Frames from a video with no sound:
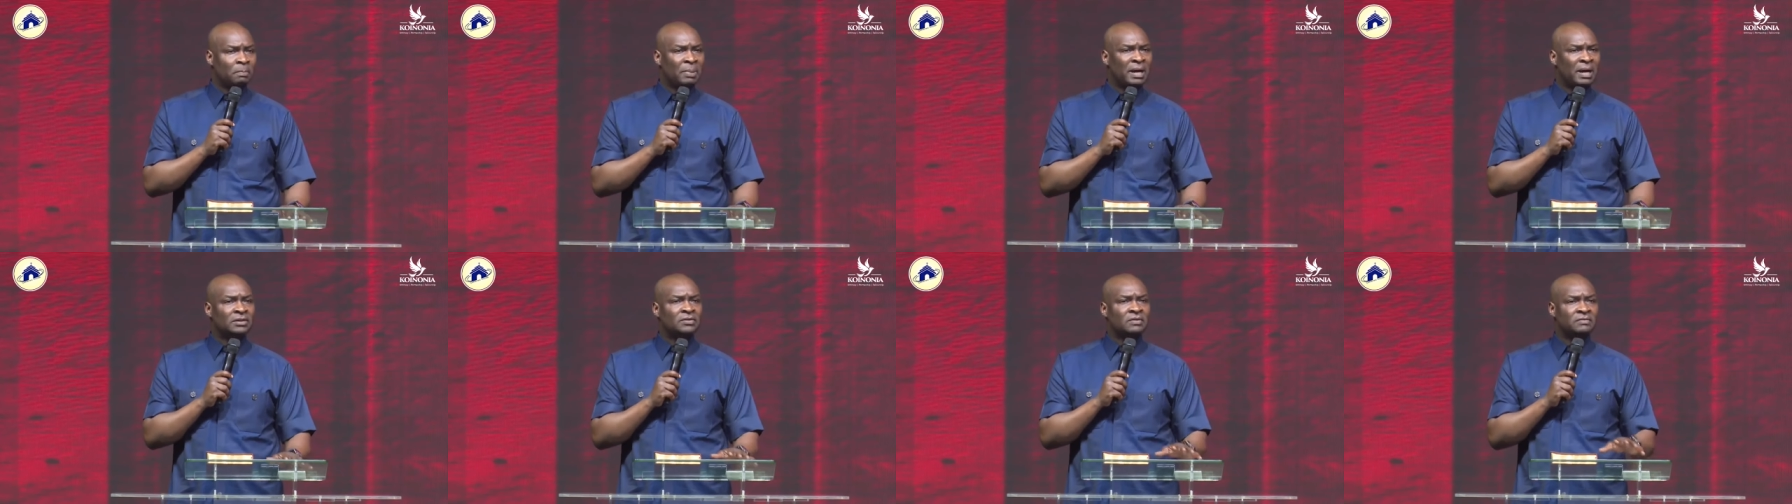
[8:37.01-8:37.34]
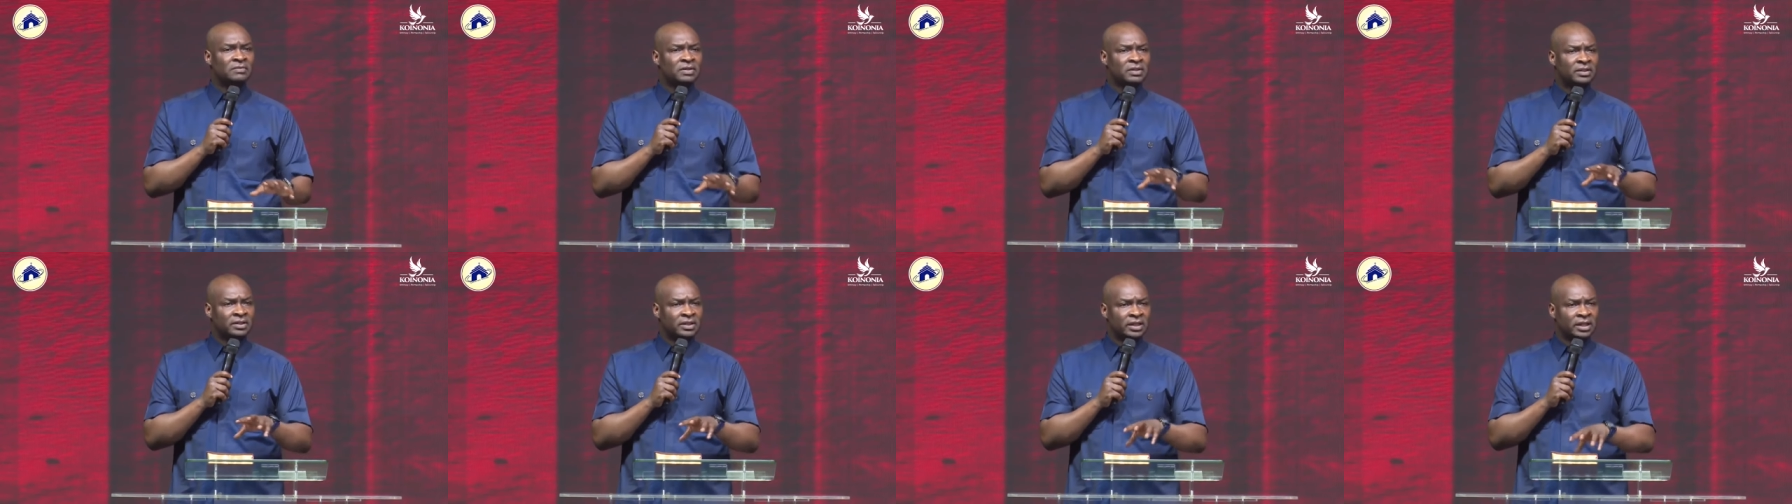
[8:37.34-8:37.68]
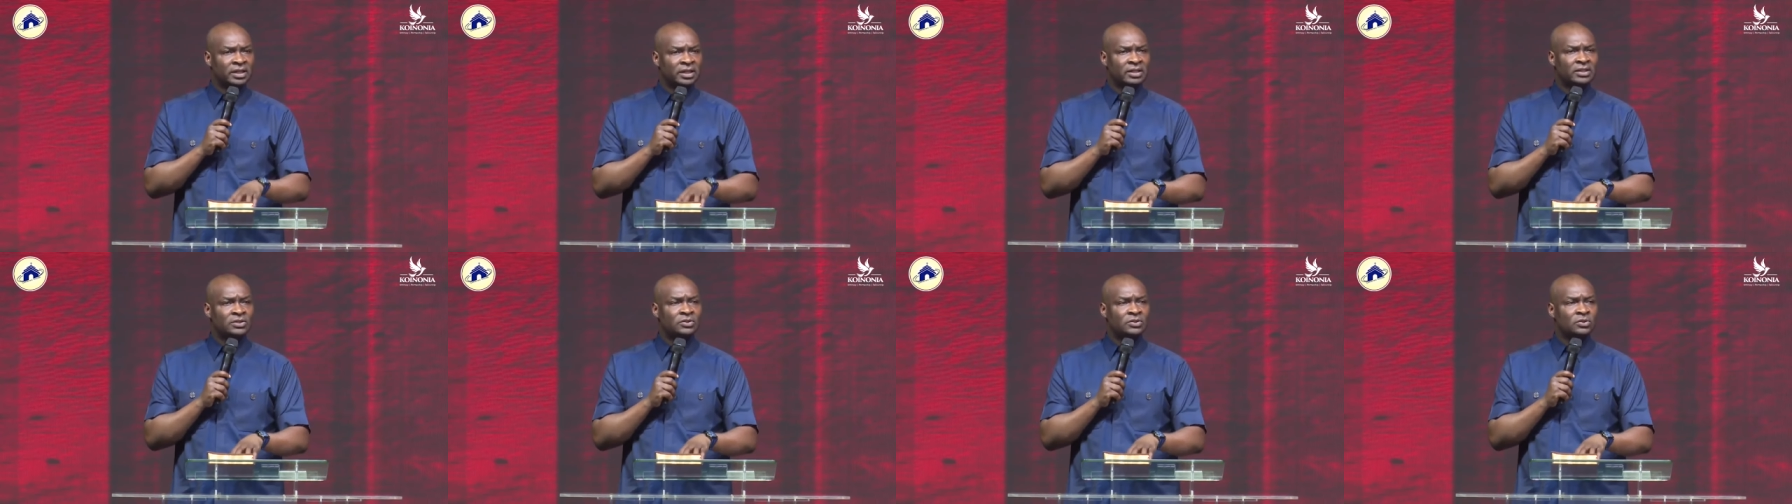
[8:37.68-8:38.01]
Part of the
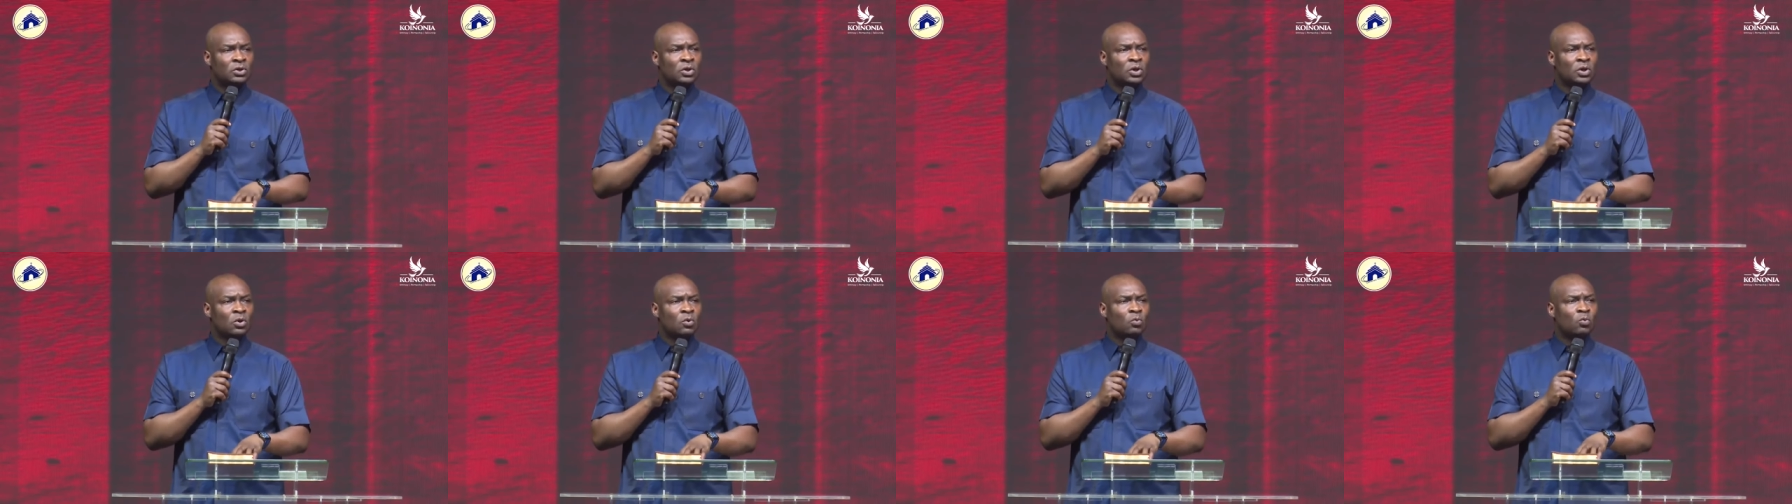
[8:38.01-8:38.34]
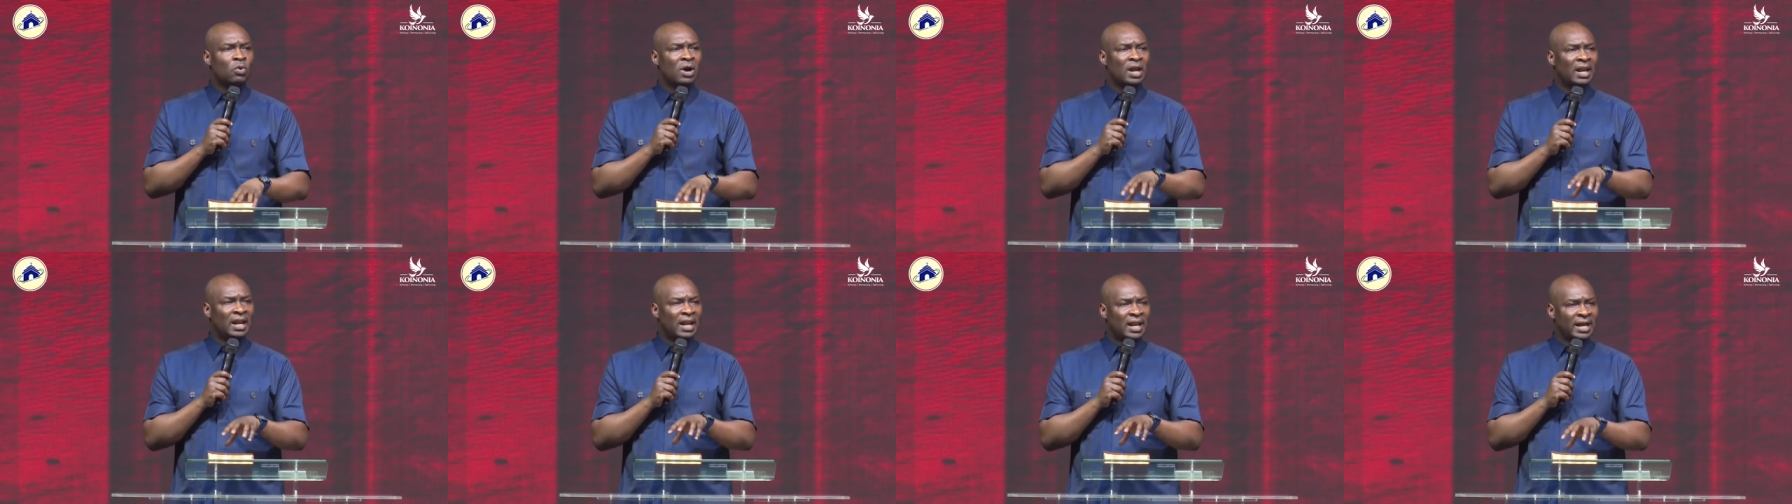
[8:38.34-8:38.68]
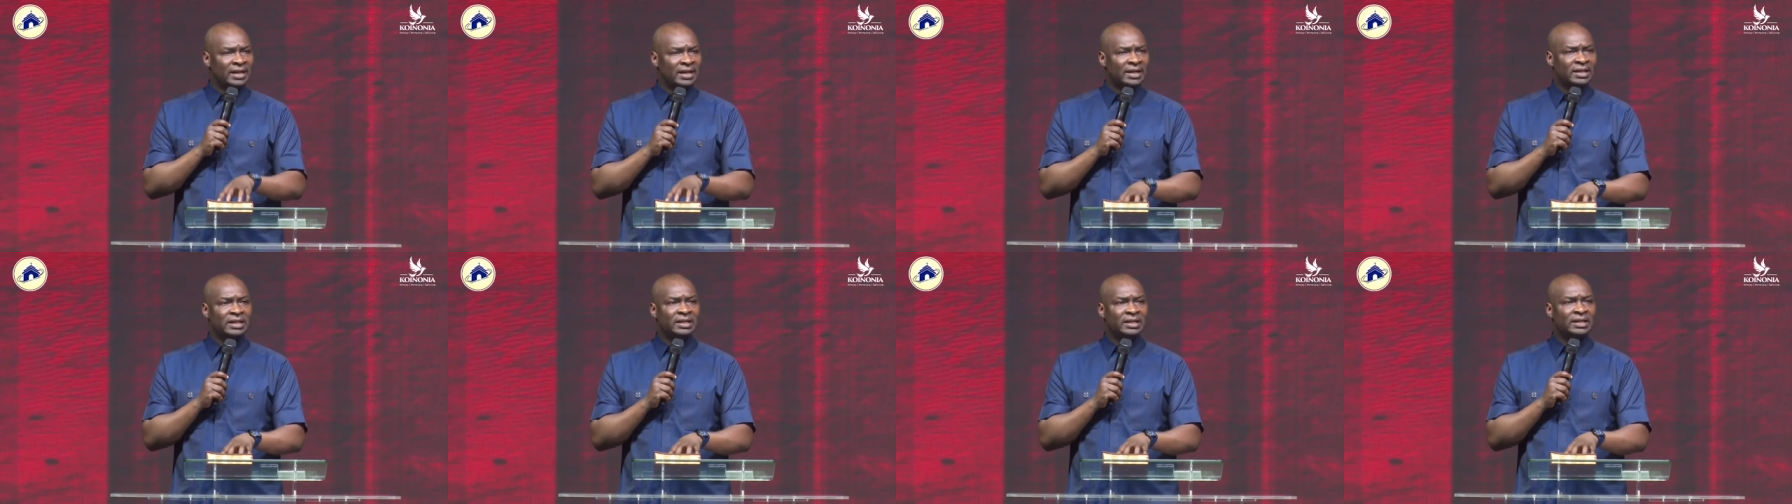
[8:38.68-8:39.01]
things we're
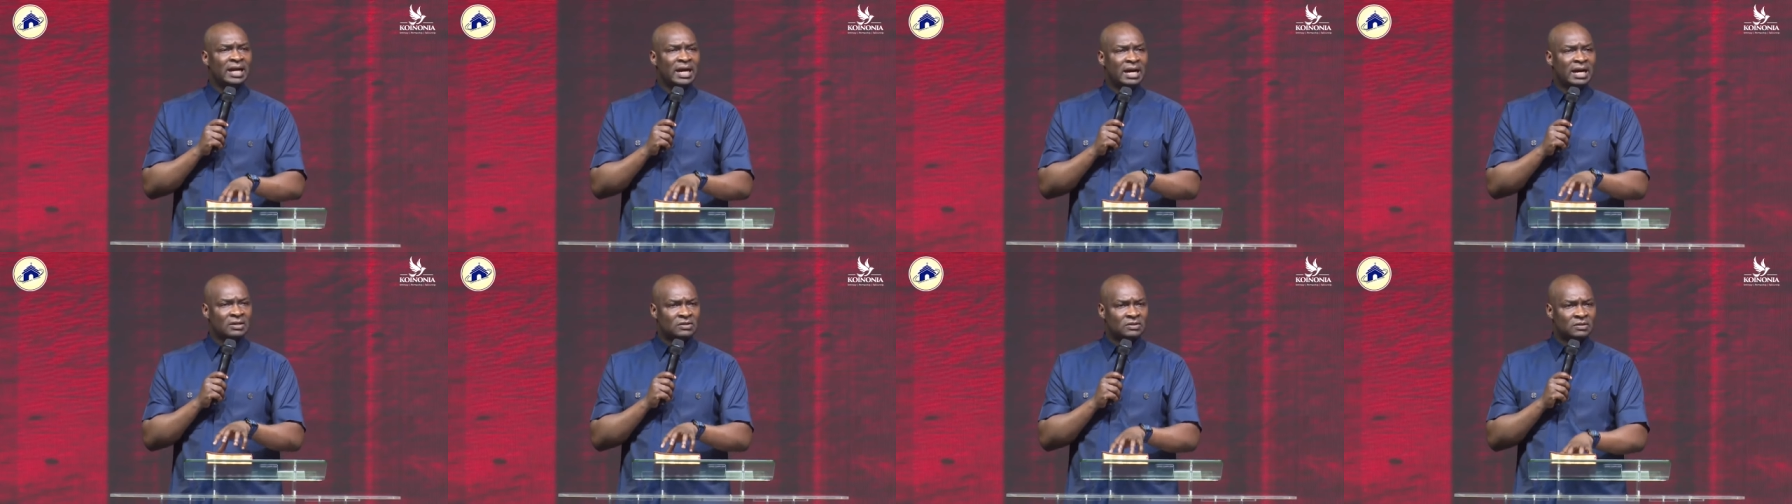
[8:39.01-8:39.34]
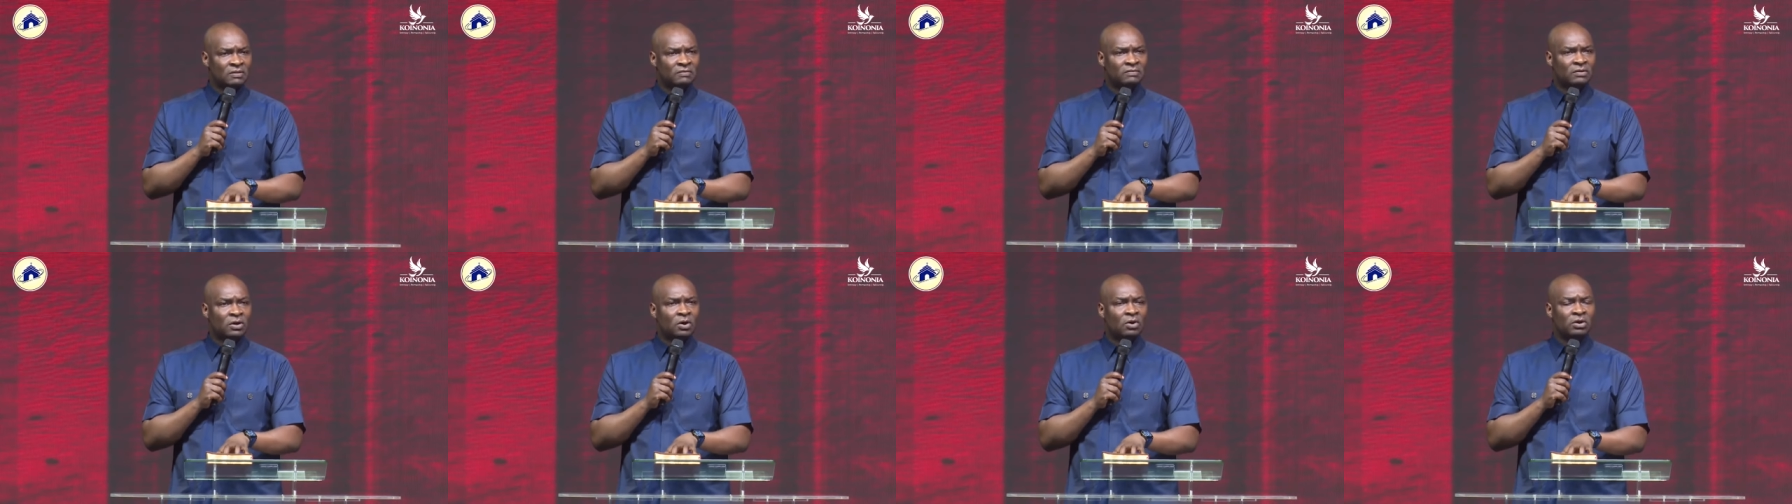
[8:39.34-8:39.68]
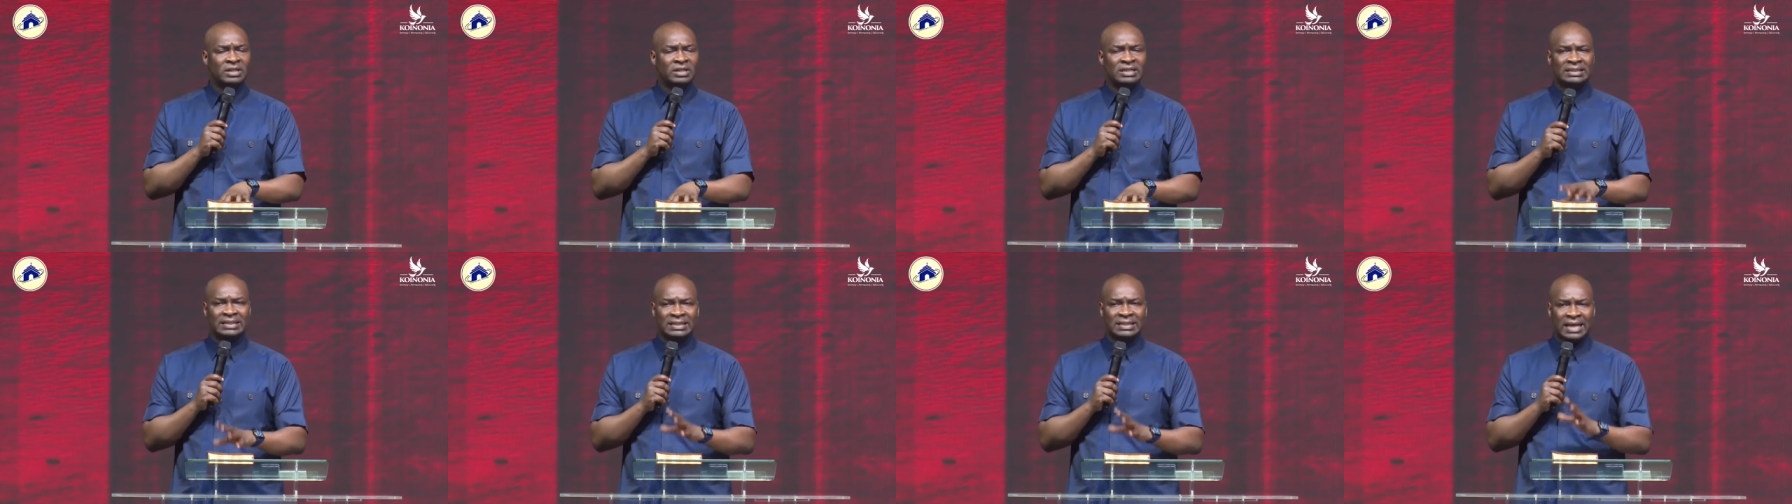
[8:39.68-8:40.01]
learning in the house of God
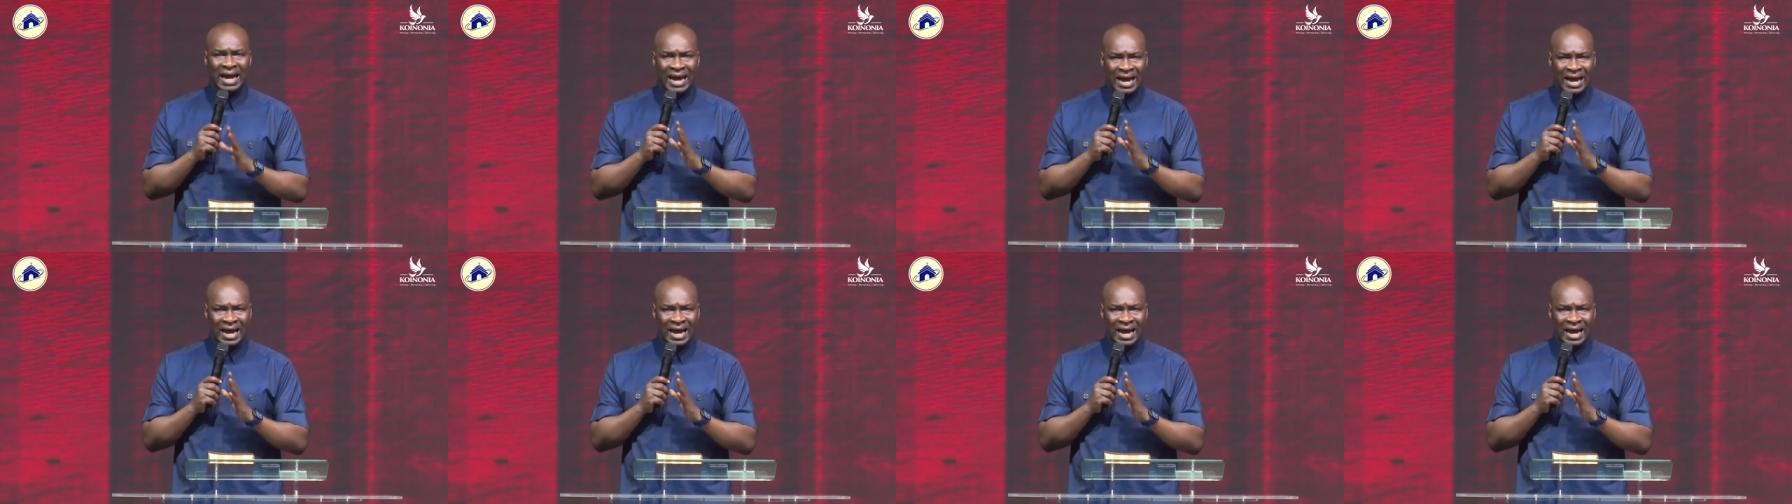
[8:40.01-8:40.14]
is